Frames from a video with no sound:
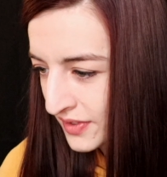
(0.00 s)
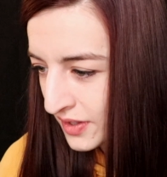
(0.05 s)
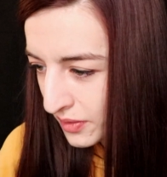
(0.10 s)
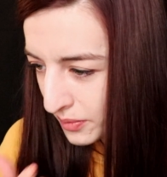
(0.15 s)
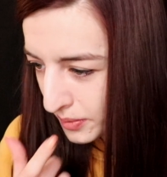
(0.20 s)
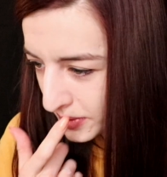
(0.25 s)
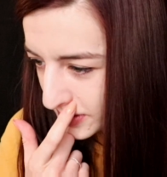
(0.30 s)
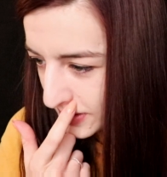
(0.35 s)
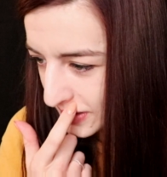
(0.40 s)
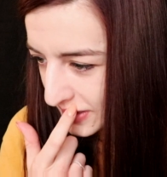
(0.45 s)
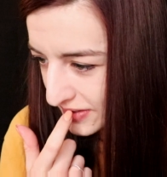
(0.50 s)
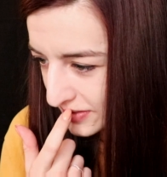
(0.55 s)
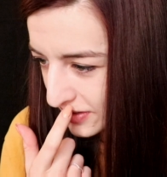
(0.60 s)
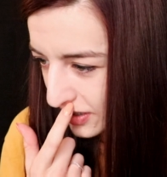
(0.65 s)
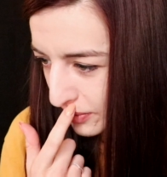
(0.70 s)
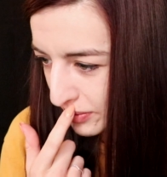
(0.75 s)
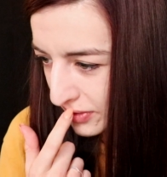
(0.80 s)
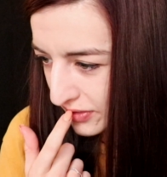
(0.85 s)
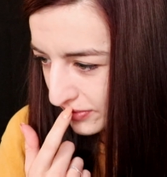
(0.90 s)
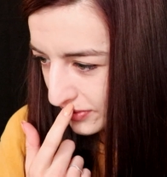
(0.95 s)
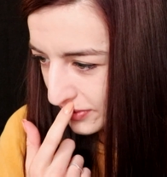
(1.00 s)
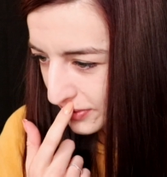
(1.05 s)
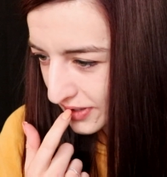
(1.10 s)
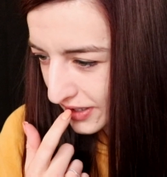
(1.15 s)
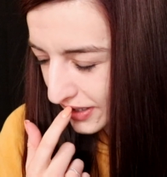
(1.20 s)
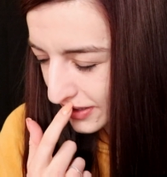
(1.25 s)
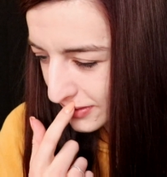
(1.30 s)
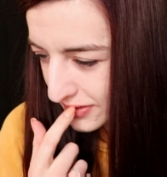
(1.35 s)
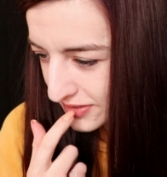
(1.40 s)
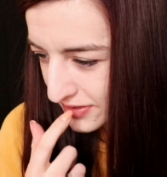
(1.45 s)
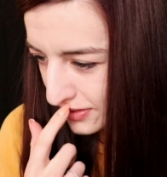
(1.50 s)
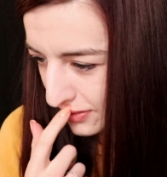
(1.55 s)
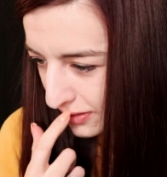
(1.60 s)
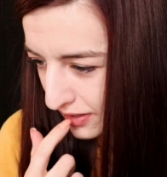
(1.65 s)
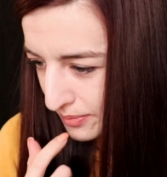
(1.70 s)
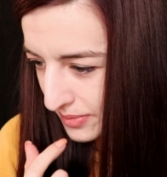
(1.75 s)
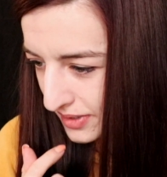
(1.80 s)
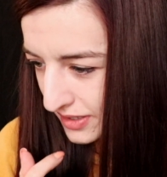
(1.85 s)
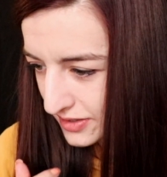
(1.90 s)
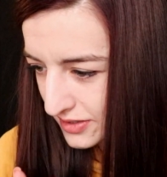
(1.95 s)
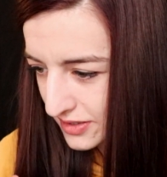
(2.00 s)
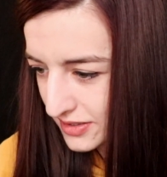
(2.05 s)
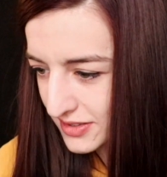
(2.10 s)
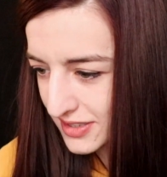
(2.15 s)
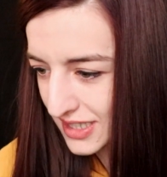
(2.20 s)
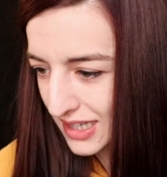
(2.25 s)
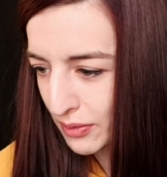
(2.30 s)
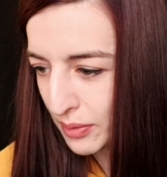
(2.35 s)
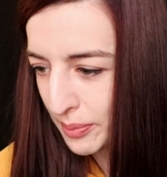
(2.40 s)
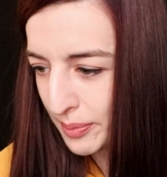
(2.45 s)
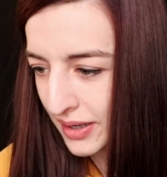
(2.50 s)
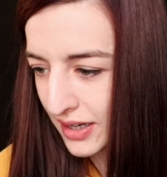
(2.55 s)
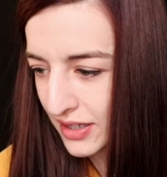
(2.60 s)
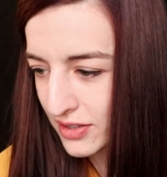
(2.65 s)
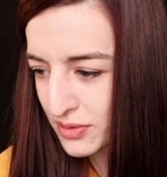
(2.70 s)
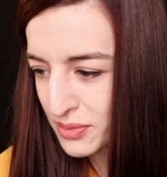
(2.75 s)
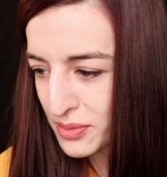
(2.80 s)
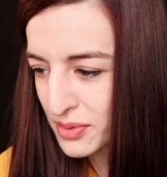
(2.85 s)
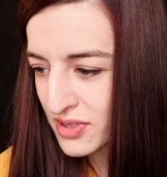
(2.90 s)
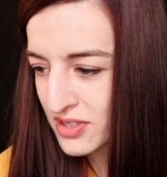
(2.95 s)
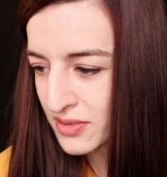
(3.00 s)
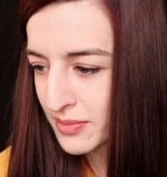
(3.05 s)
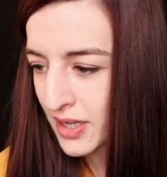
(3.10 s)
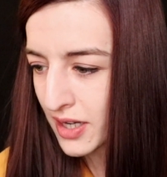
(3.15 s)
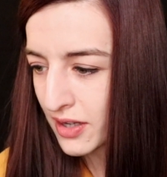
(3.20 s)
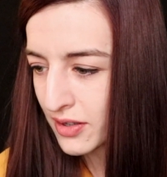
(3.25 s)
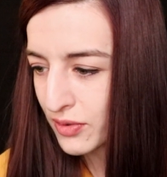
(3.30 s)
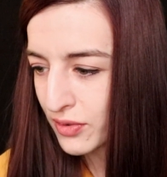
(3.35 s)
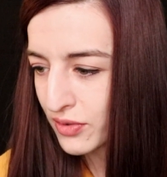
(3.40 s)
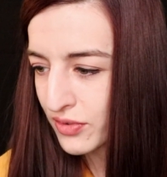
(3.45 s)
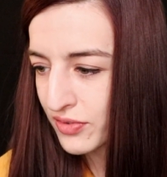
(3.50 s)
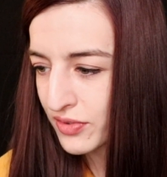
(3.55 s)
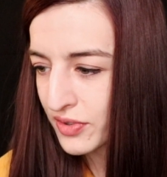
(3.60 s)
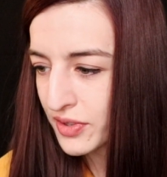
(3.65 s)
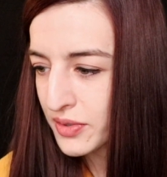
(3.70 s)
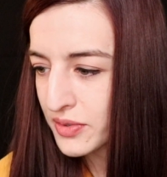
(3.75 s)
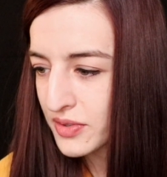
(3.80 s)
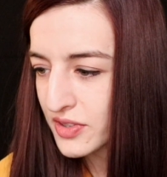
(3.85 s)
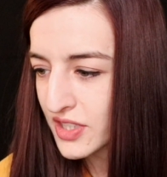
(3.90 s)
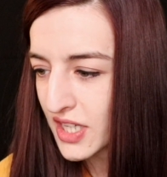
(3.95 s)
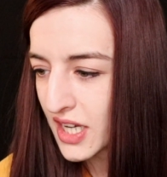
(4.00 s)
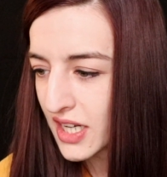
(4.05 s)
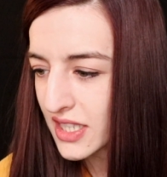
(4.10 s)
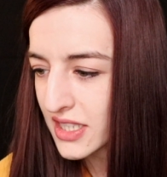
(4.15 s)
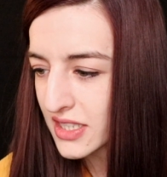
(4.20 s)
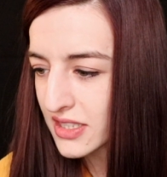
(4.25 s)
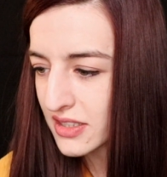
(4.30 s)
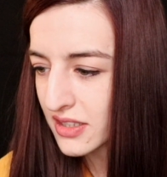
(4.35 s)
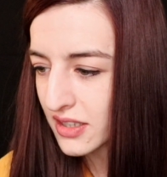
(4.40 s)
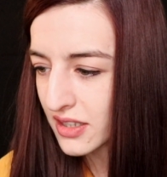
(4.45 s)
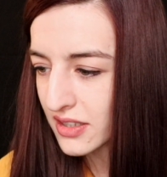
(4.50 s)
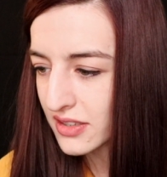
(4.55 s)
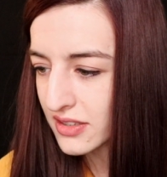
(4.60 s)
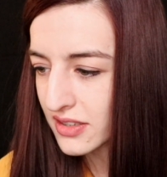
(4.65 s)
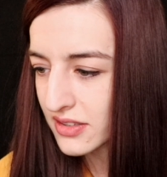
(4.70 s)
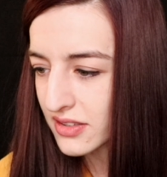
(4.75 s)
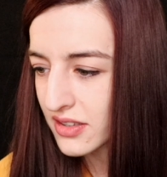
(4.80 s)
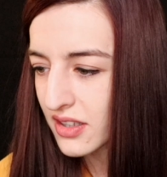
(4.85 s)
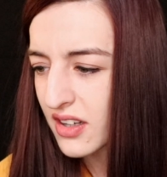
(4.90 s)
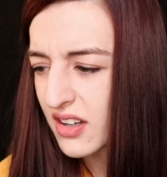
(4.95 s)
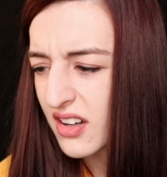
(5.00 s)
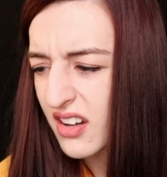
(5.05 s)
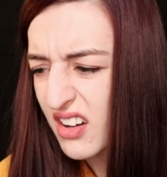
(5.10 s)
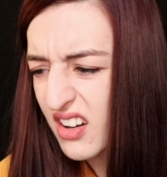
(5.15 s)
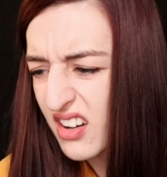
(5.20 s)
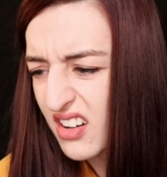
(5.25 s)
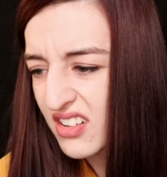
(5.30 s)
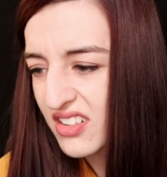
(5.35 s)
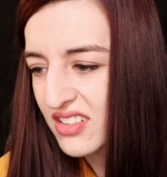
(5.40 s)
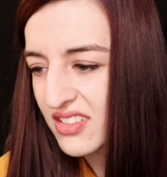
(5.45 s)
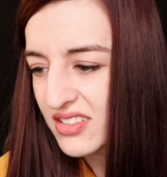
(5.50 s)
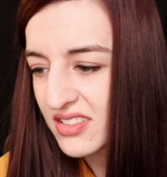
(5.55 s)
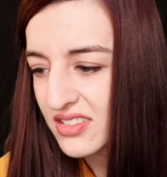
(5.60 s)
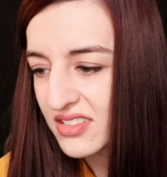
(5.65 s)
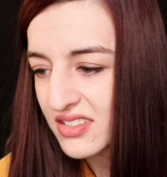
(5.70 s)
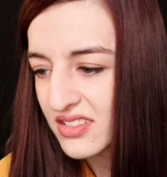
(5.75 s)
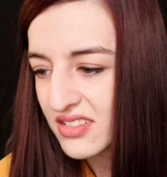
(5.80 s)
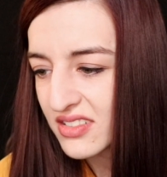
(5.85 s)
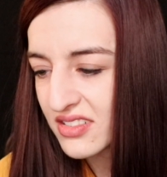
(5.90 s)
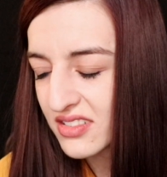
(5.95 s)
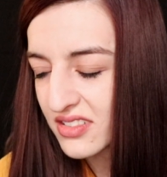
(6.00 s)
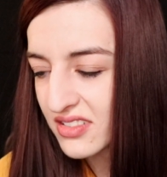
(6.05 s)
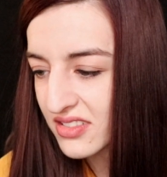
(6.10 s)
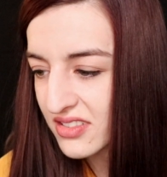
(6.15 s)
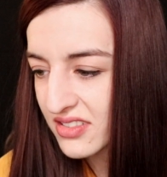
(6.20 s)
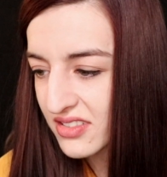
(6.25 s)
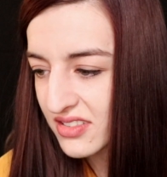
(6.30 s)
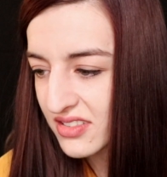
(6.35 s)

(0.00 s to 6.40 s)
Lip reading: Which of these gummy fruit candies do you like better? Sour Patch Watermelon or Fruit Jelly Slices? Oh.